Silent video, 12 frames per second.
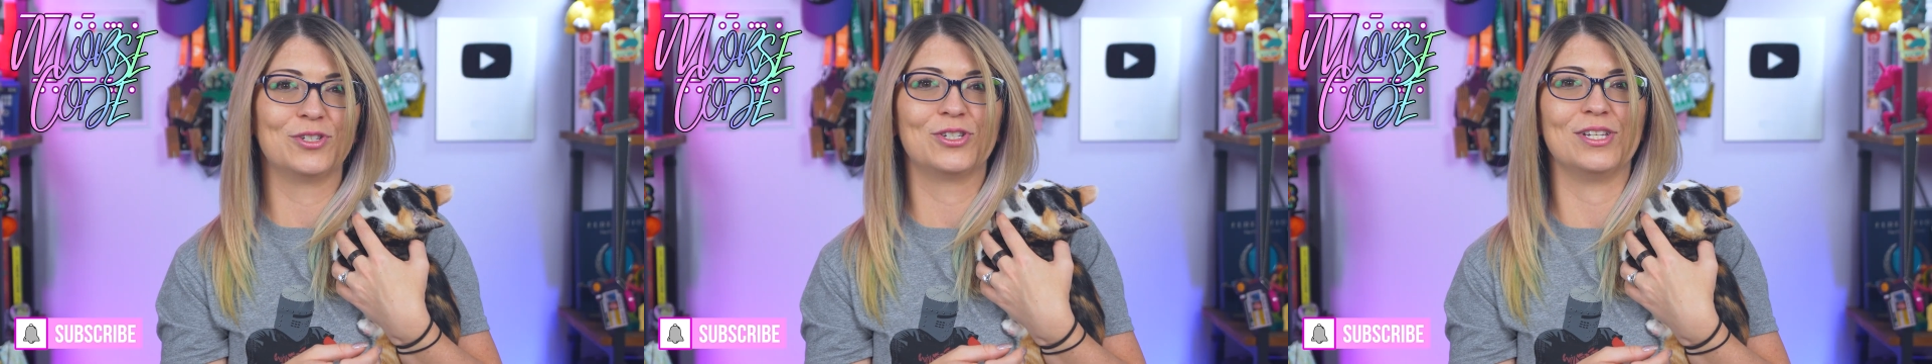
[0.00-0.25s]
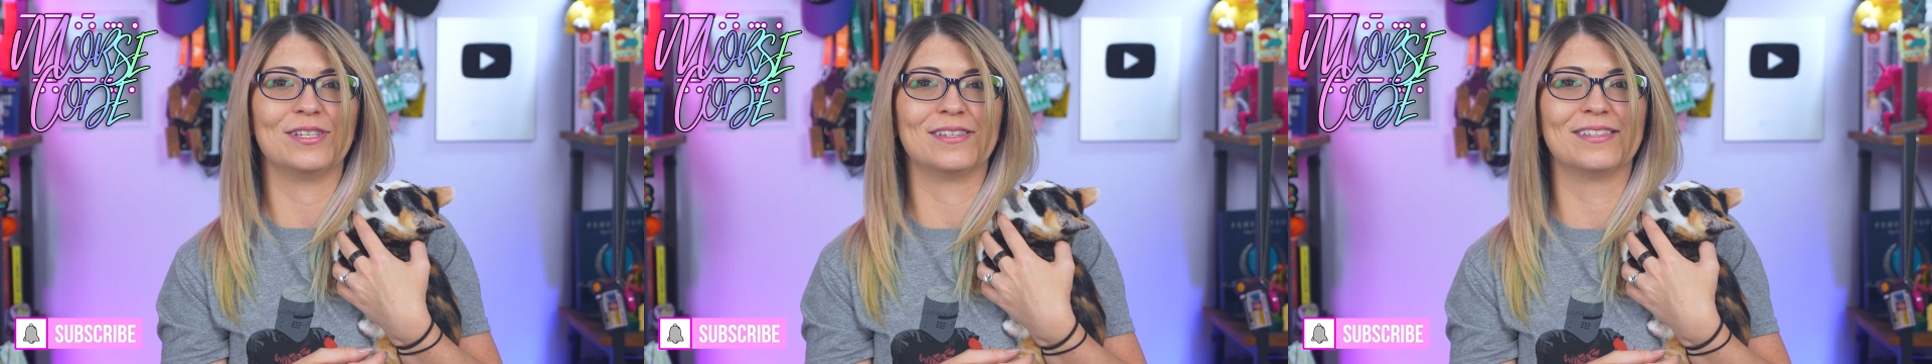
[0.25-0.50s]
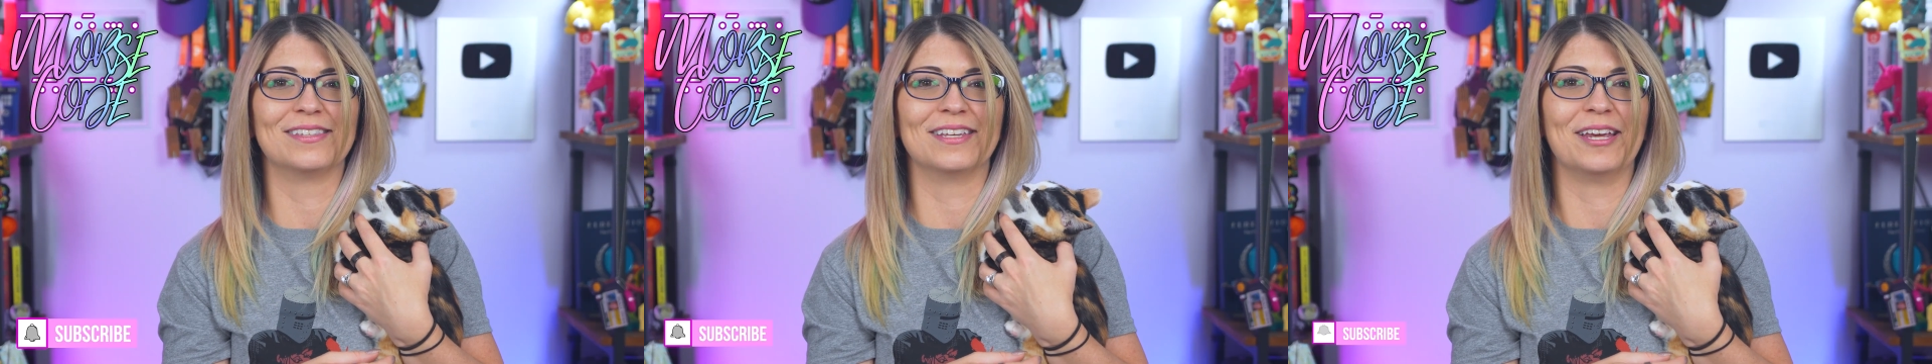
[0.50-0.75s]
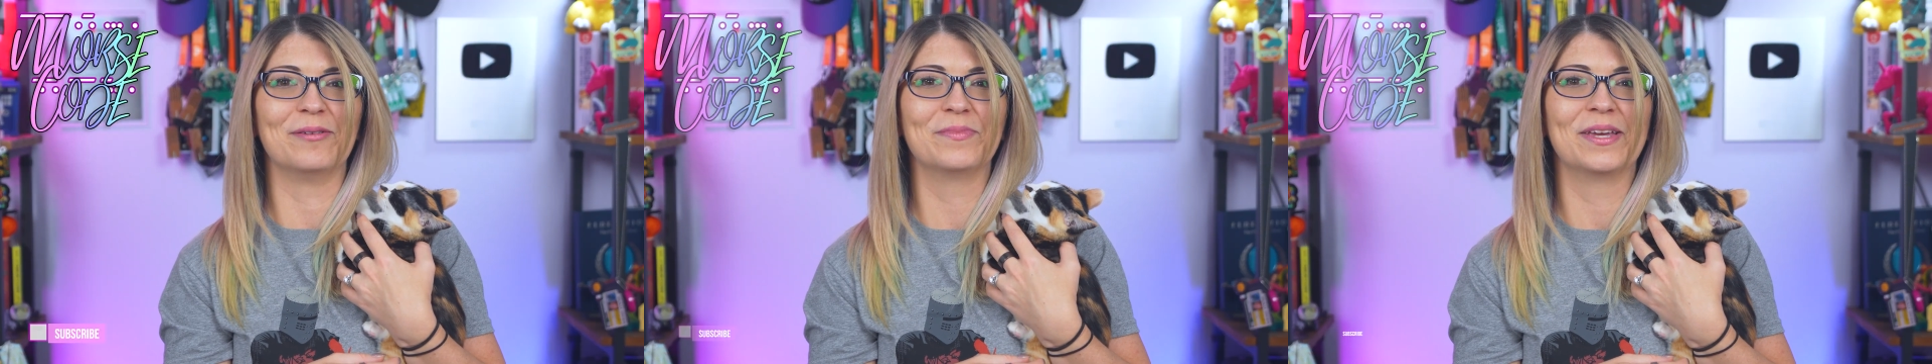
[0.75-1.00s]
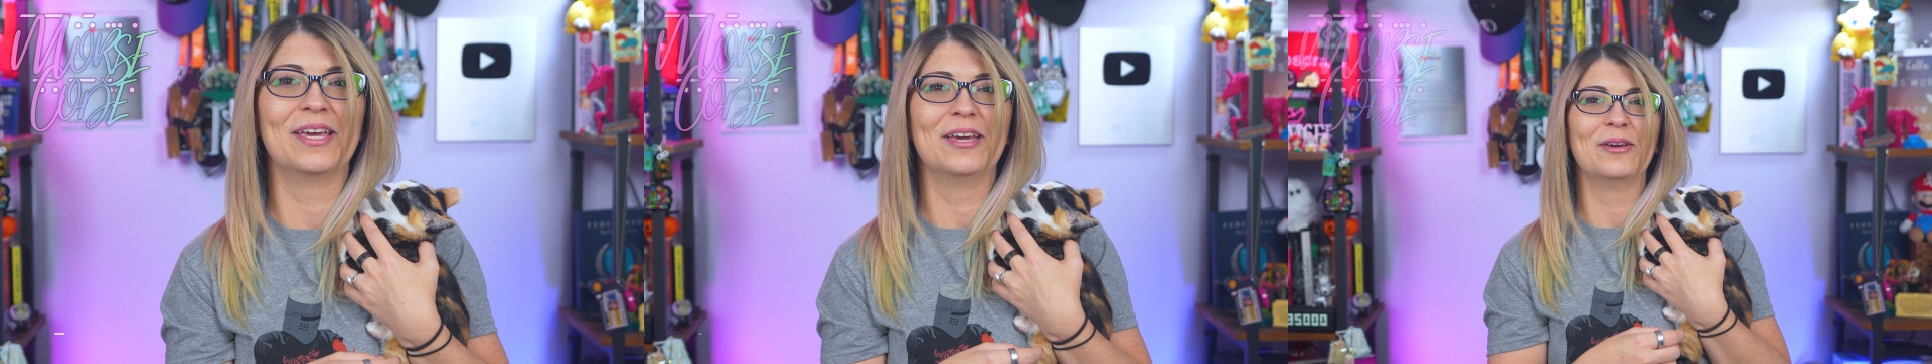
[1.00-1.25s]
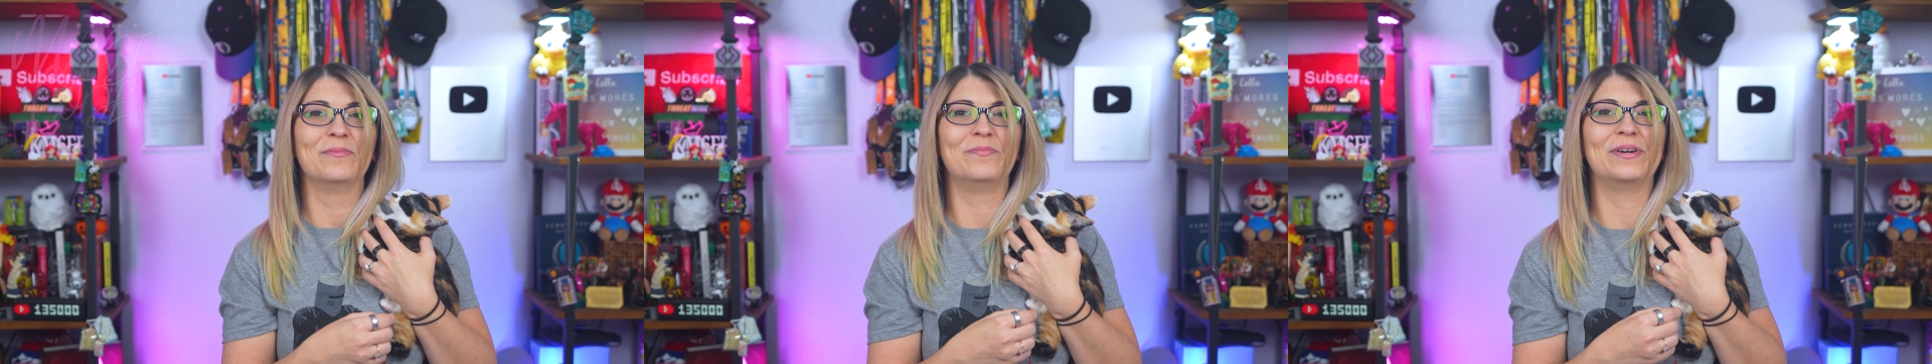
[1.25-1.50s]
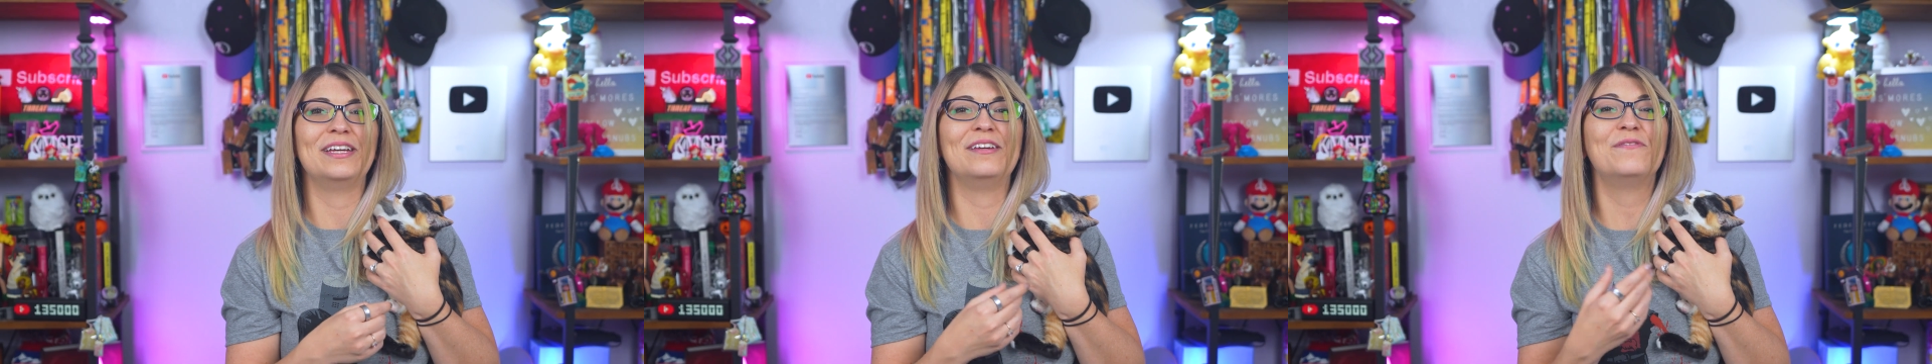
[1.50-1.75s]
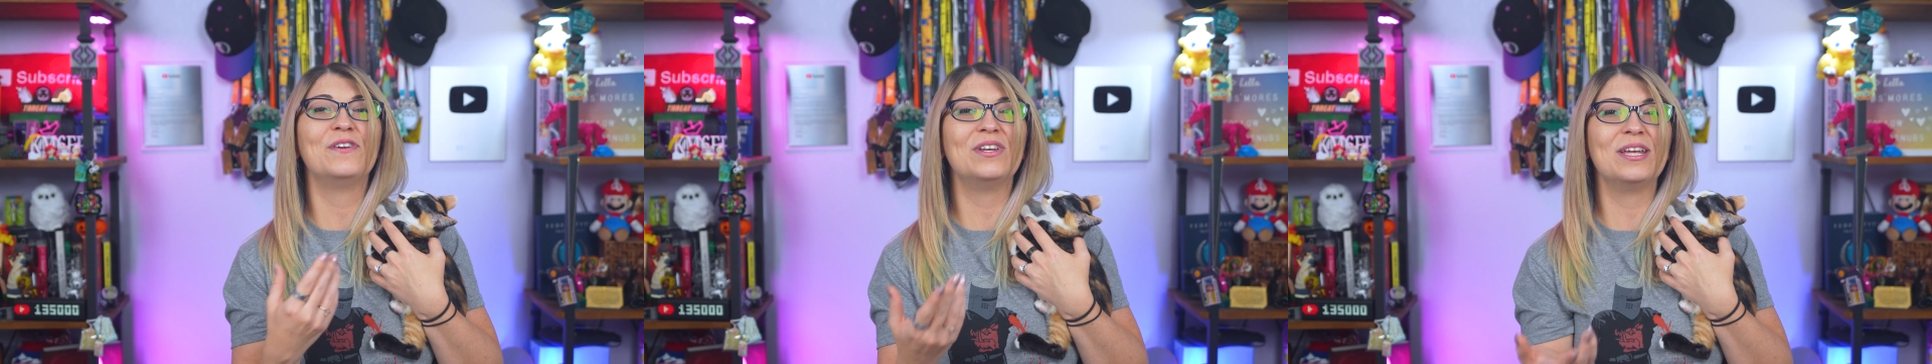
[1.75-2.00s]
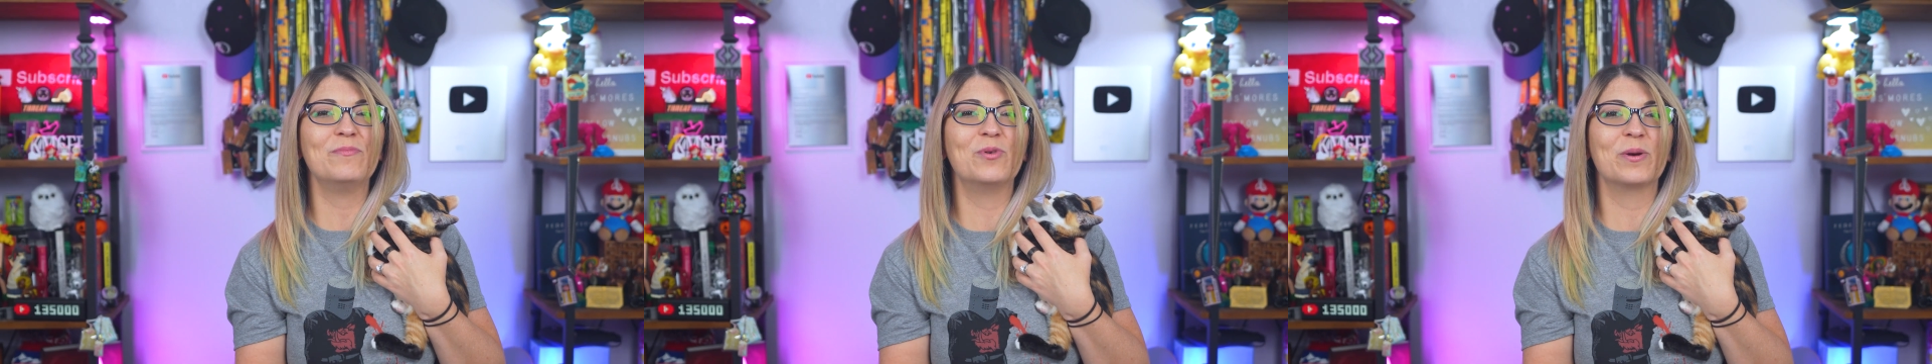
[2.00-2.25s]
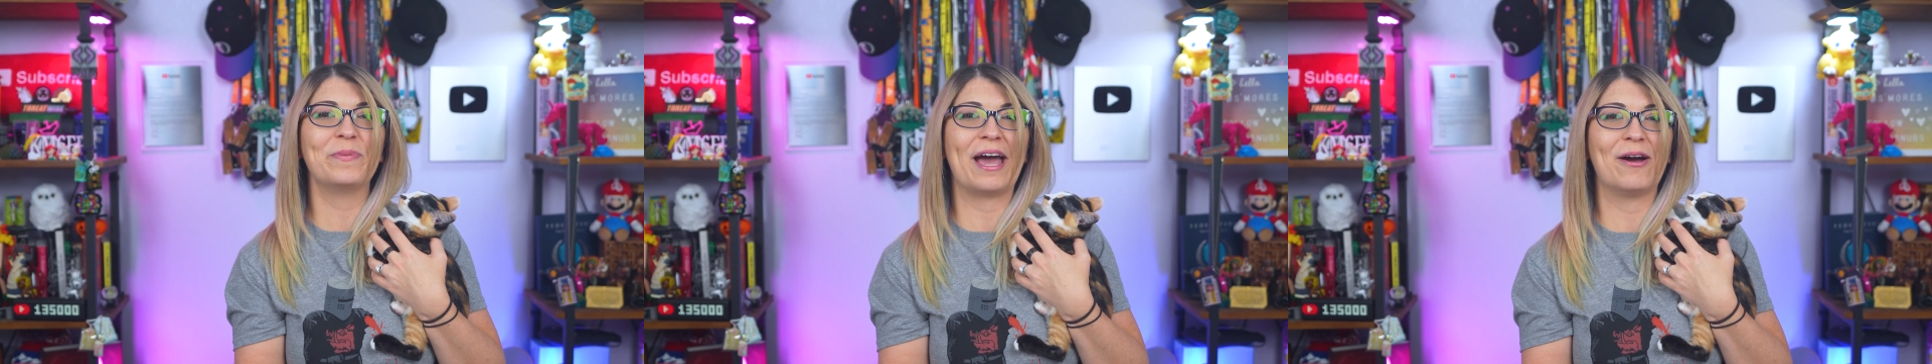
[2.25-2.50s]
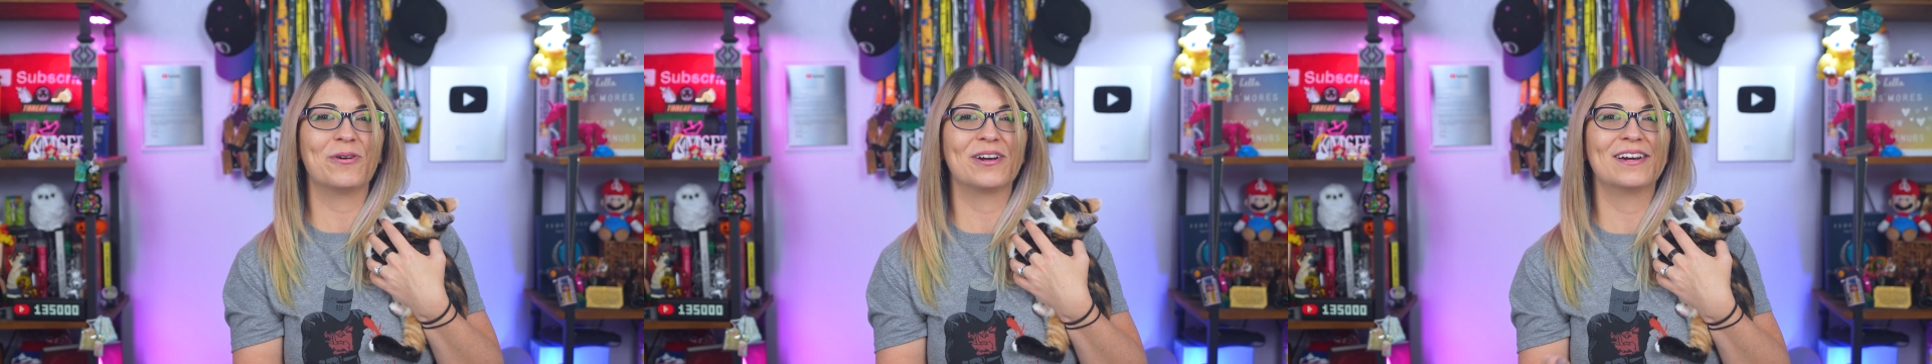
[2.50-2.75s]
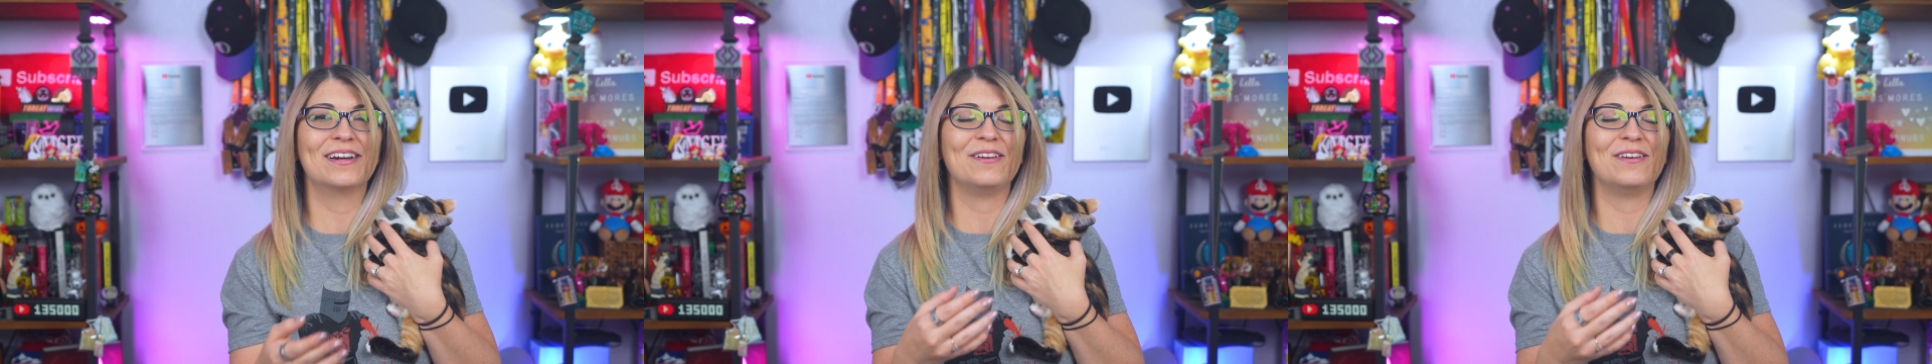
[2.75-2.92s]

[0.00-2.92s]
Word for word: she's asleep. But if you need more power,